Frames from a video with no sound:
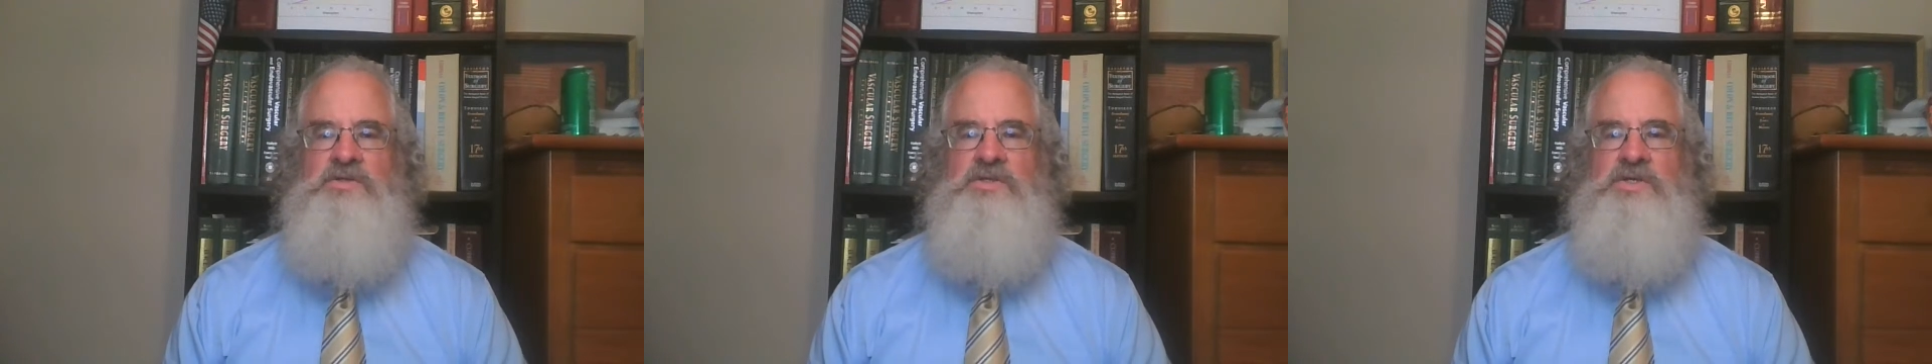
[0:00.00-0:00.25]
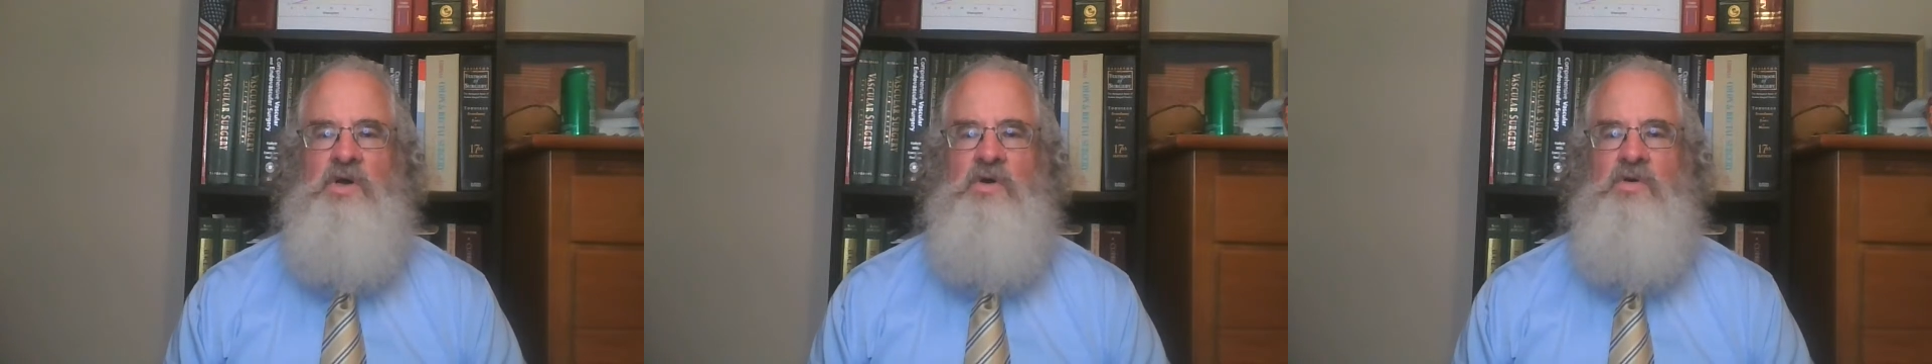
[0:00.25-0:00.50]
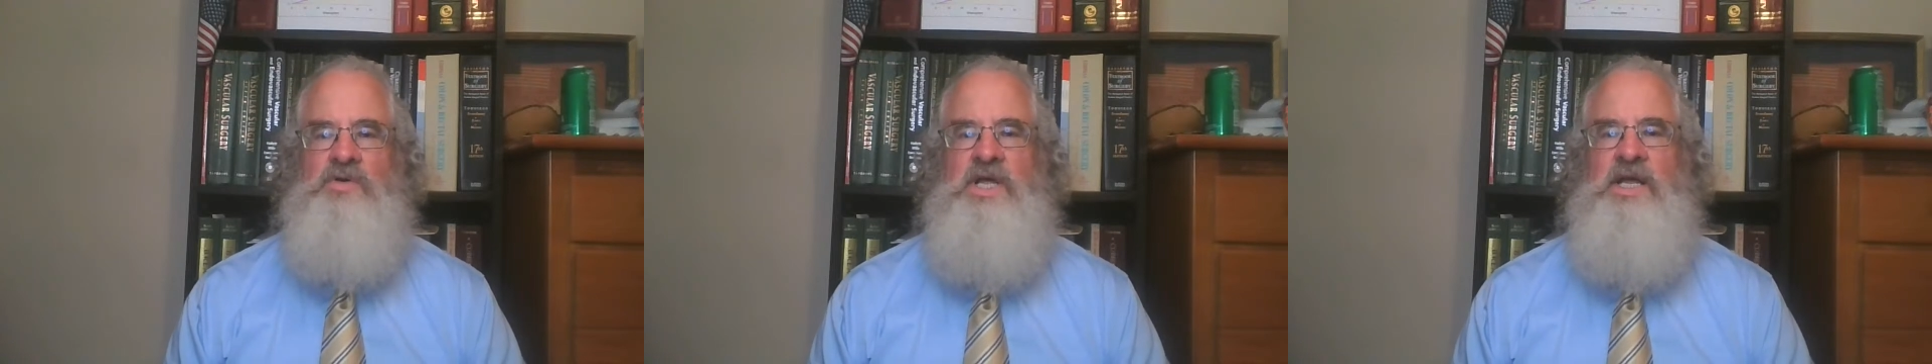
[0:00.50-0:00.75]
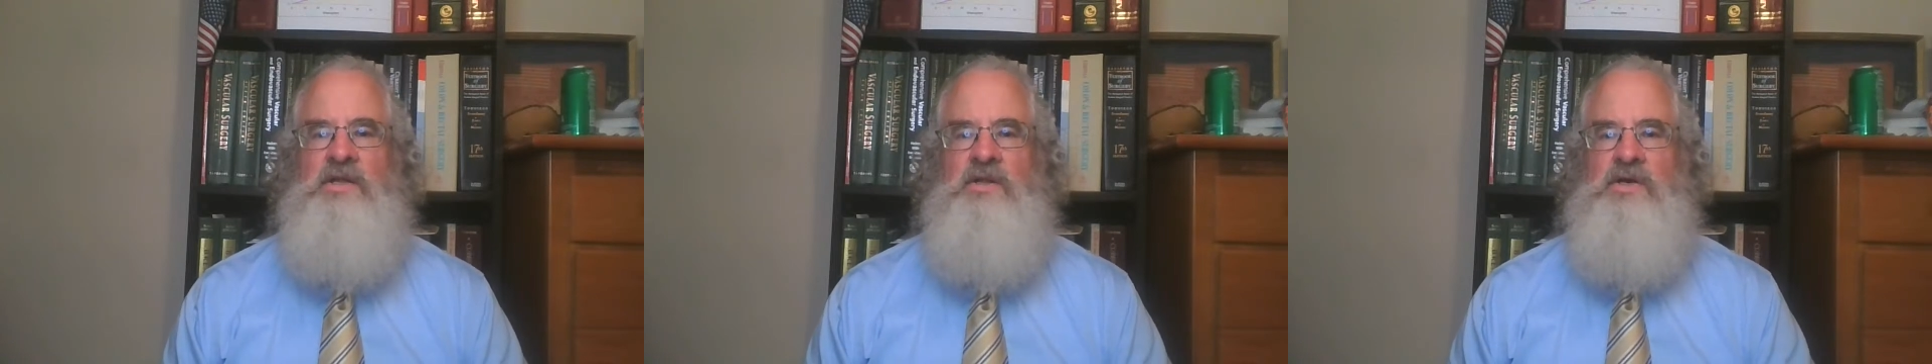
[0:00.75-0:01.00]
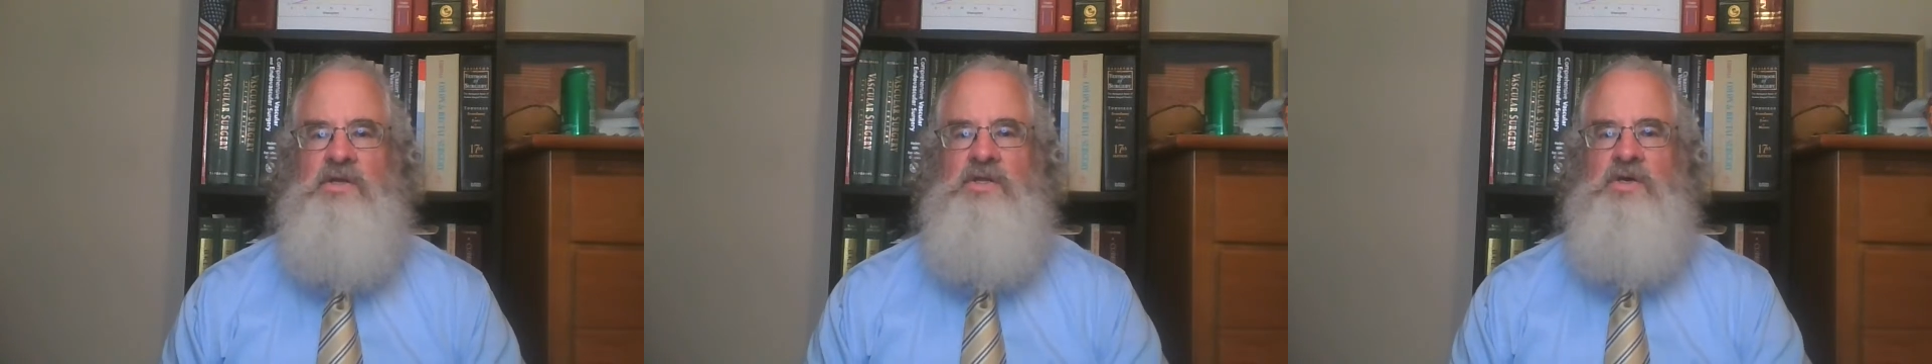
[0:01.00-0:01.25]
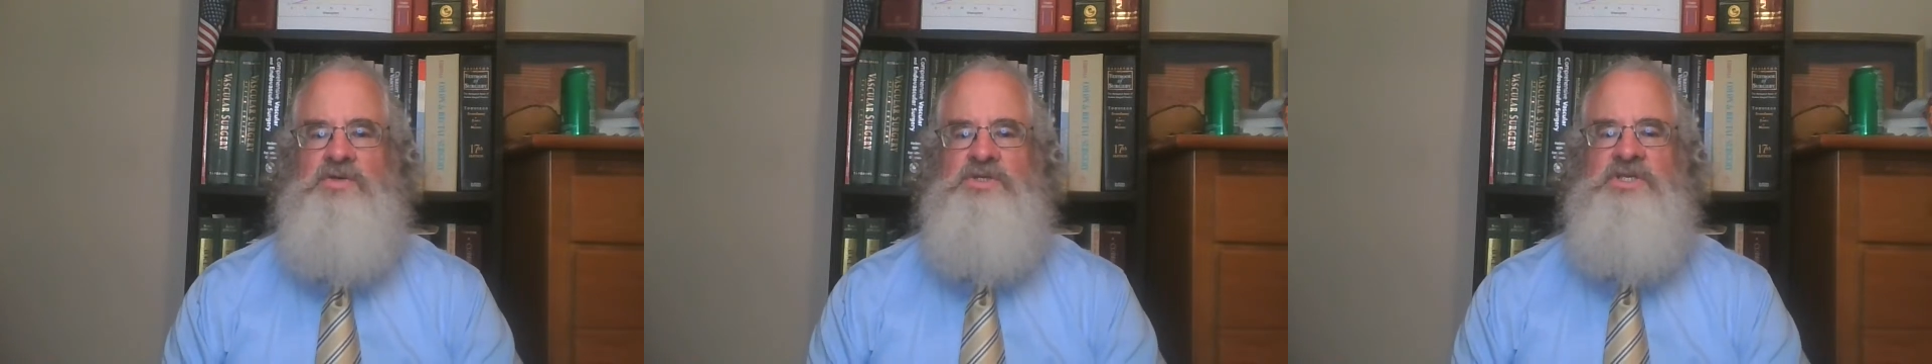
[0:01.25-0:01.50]
So take a look at
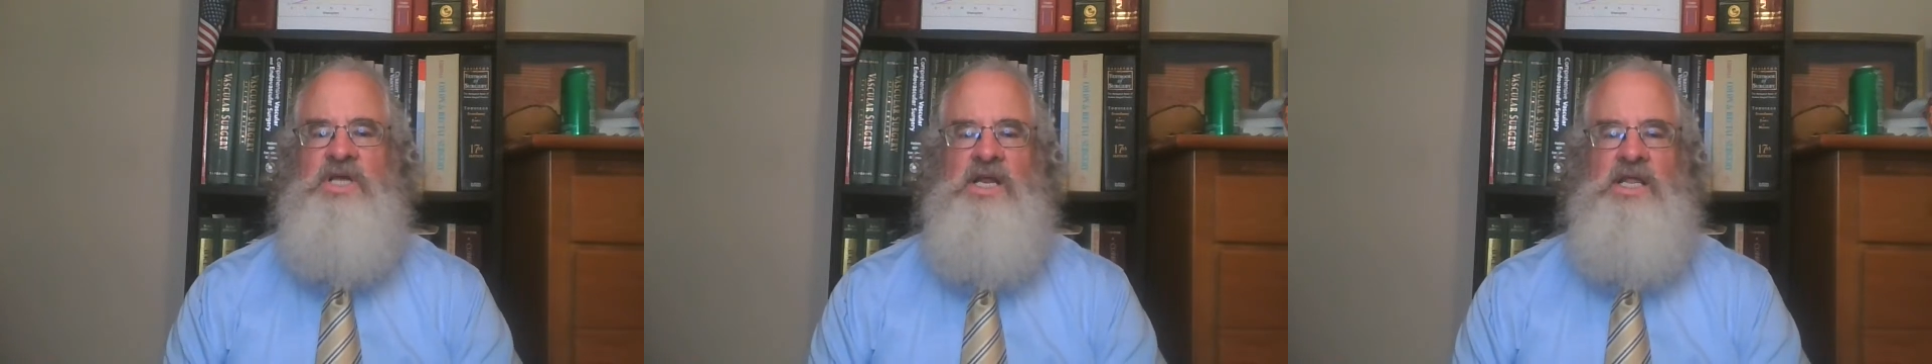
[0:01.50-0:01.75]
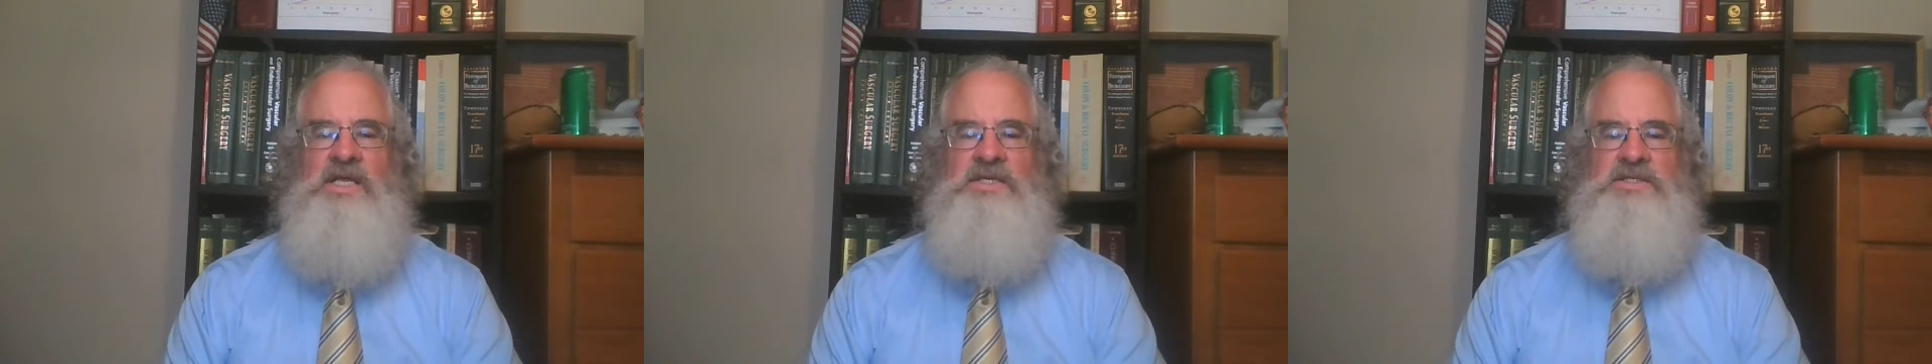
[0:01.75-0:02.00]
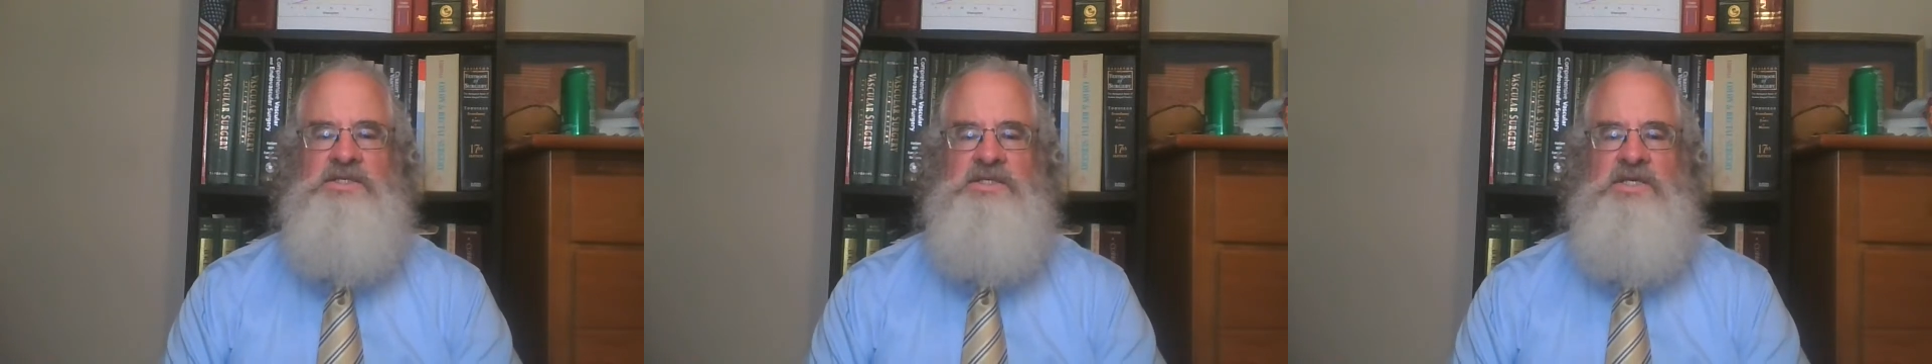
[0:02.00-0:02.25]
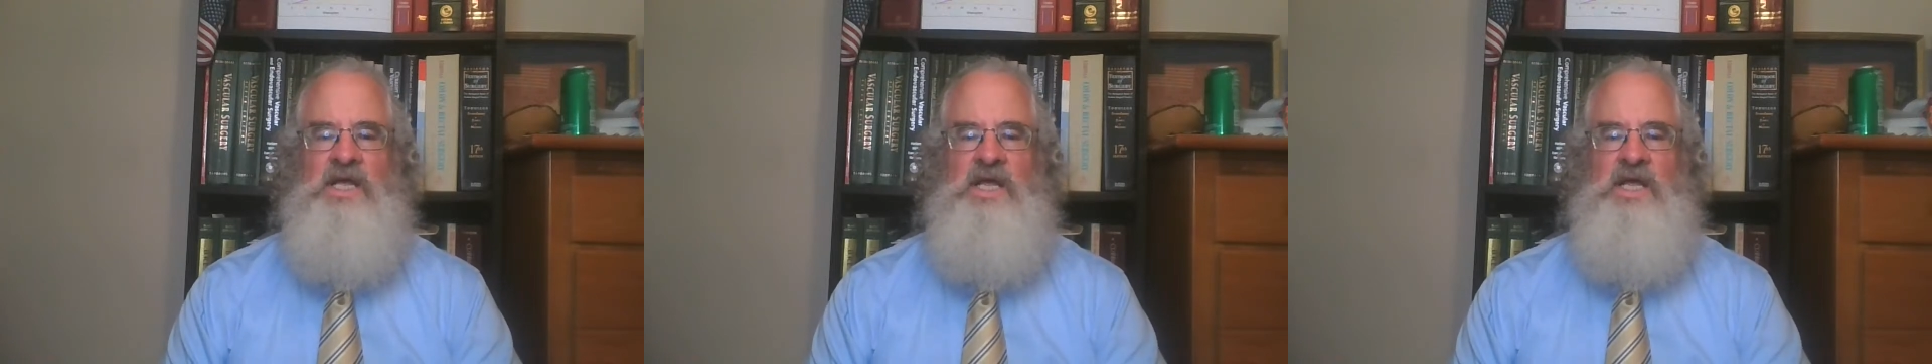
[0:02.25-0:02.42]
those studies